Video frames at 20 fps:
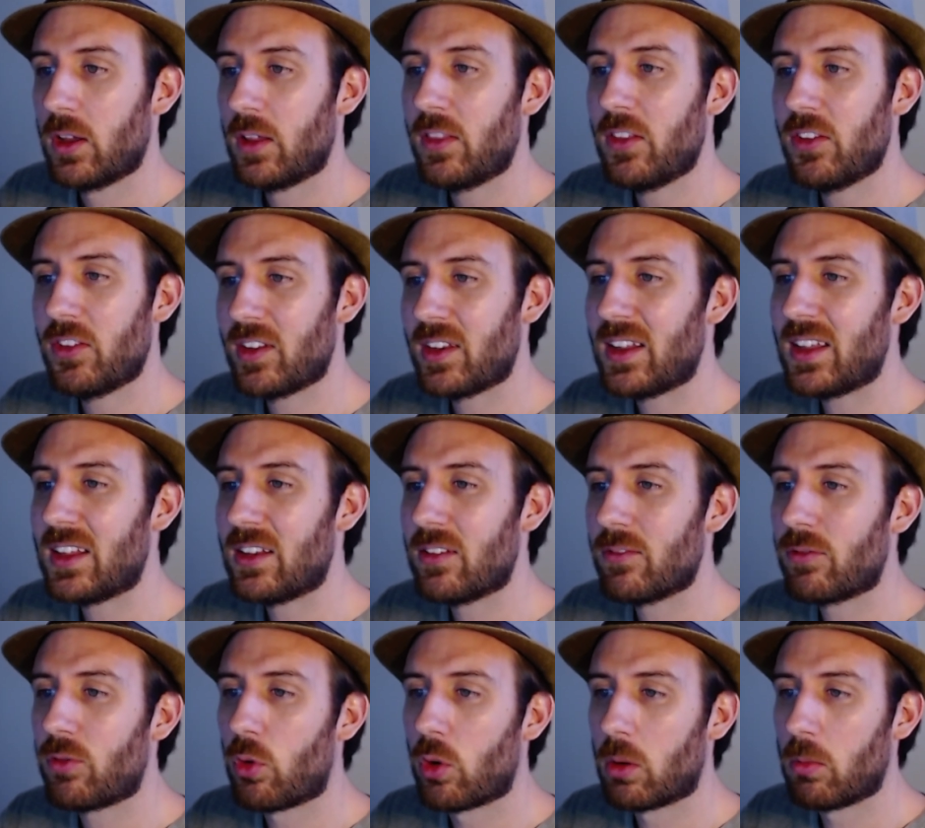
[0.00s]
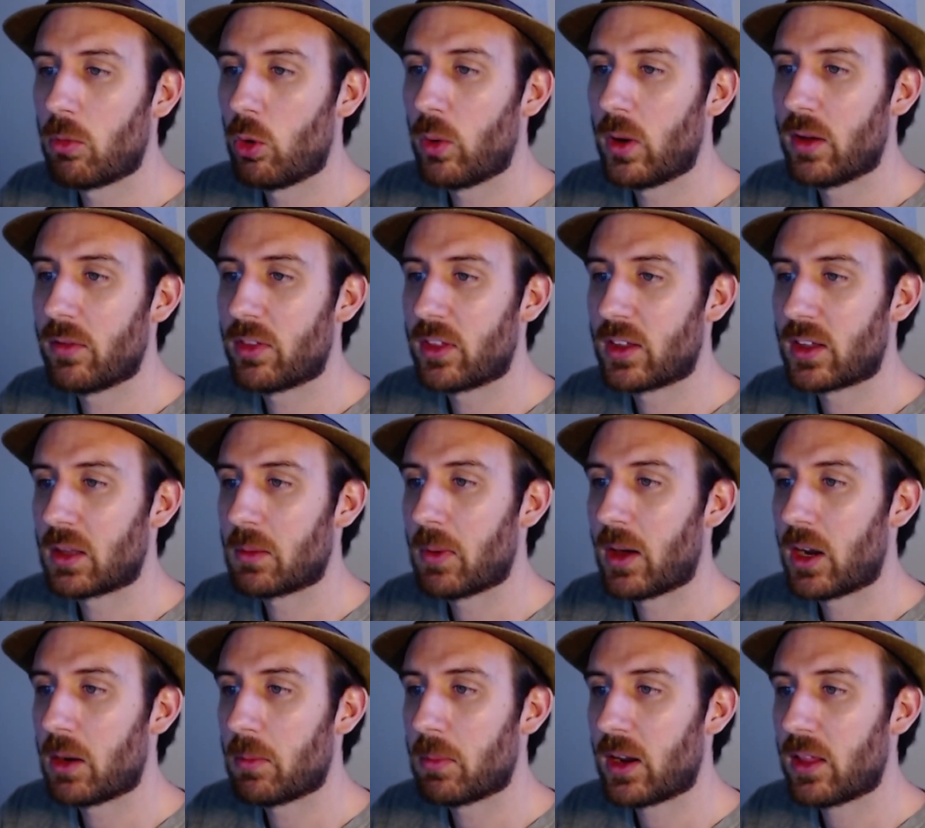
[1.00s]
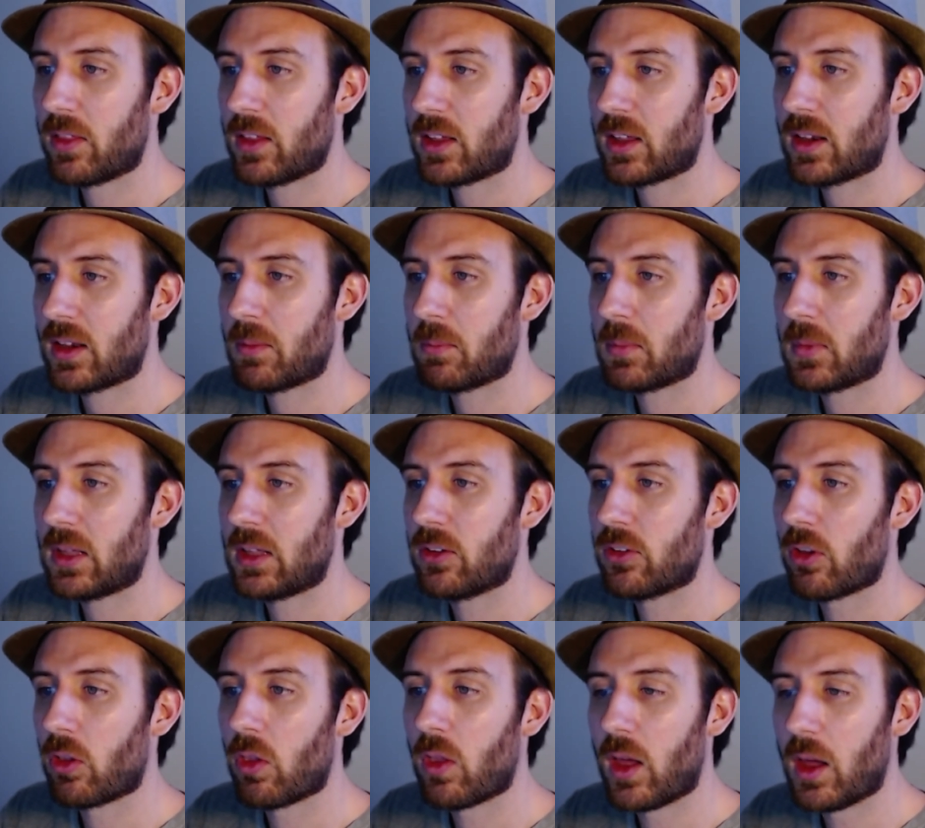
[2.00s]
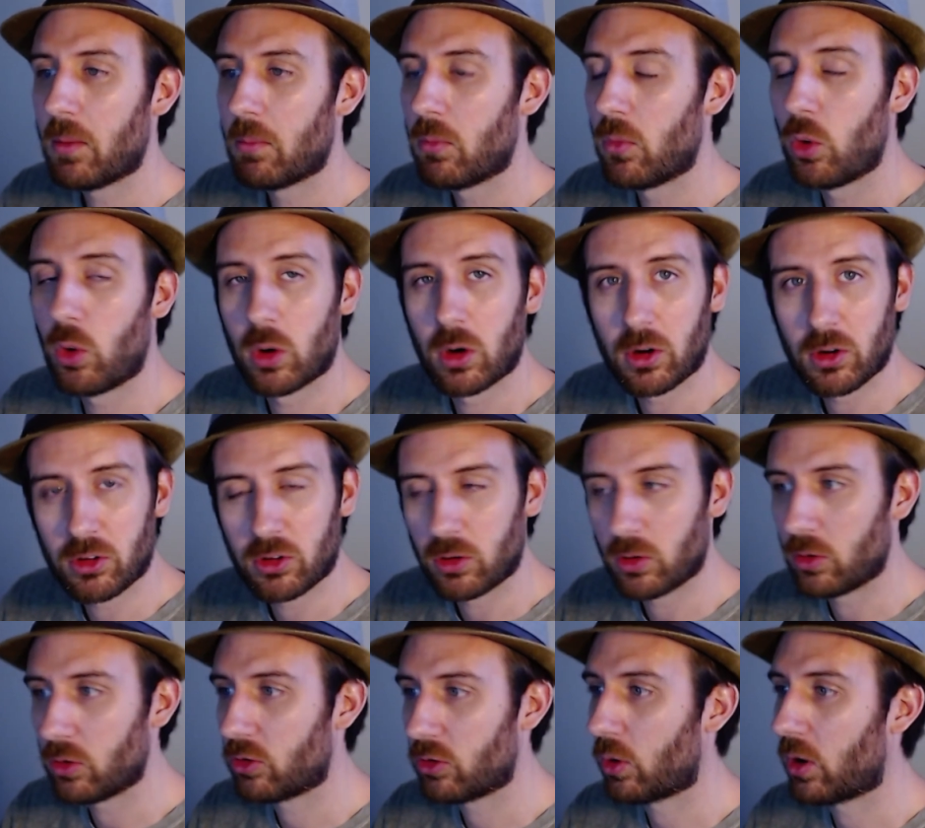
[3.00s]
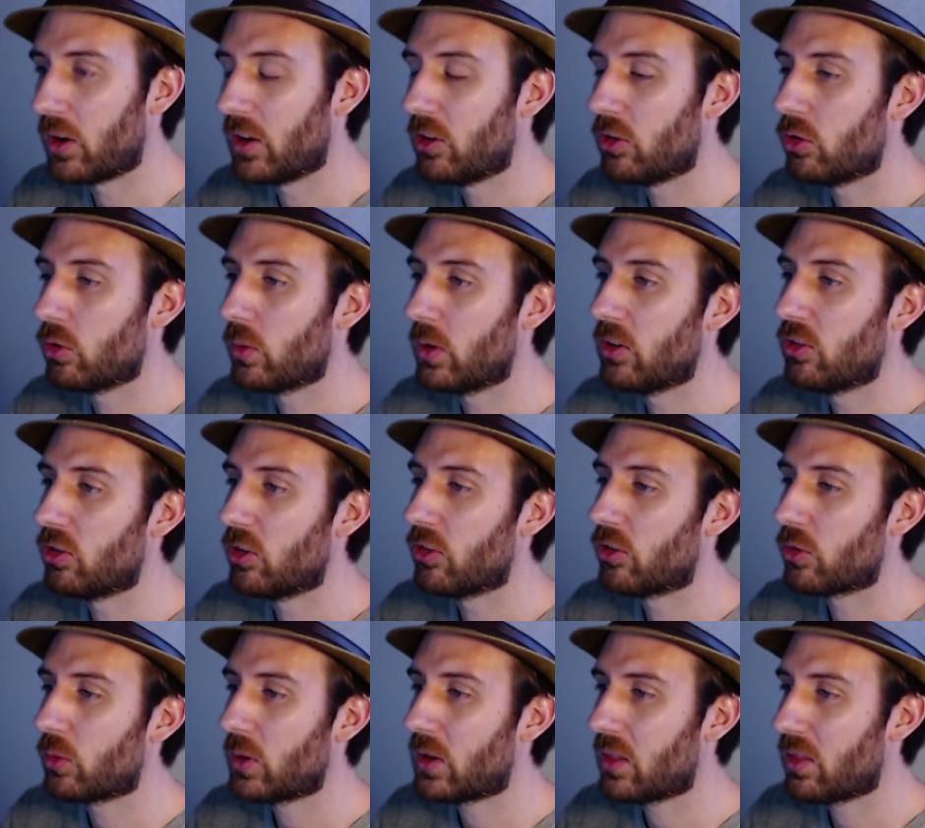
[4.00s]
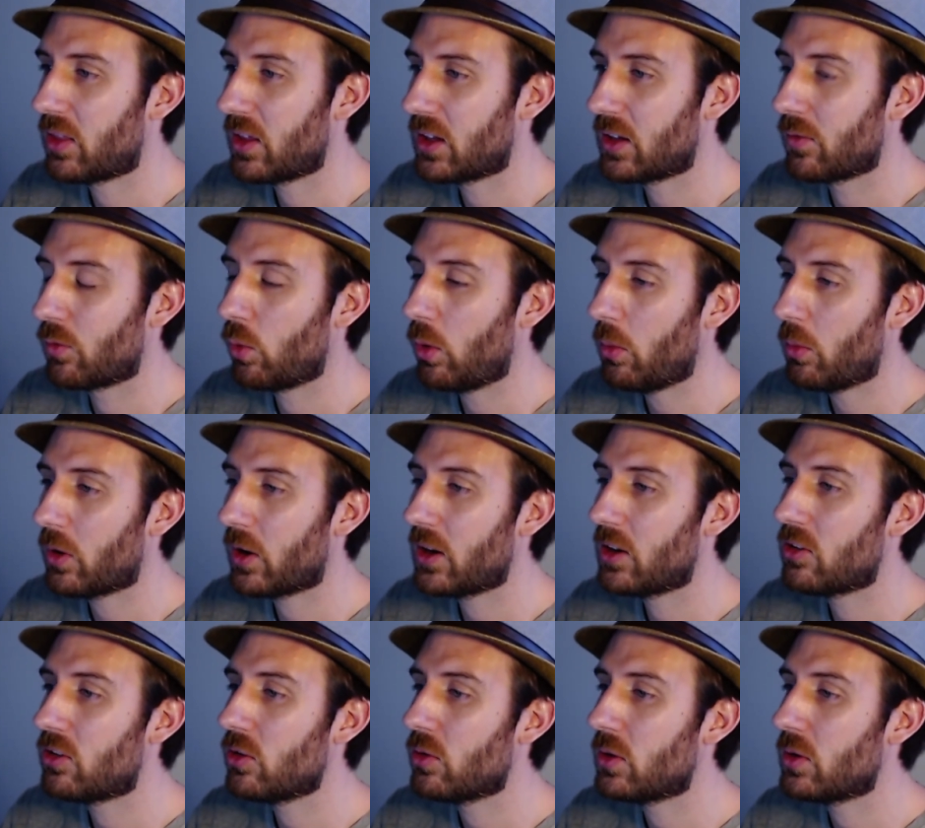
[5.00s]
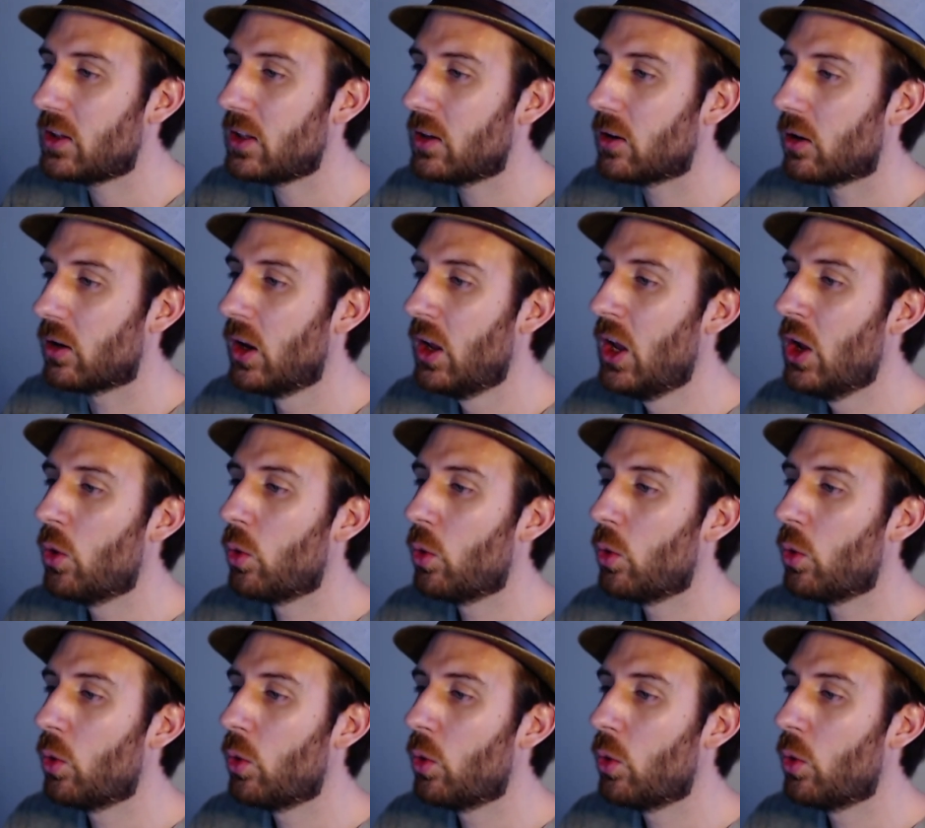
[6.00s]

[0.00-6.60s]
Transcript: This is an informal way of thinking about it, but I think it means a lot more to our intuition. So we can think of, what would I do here?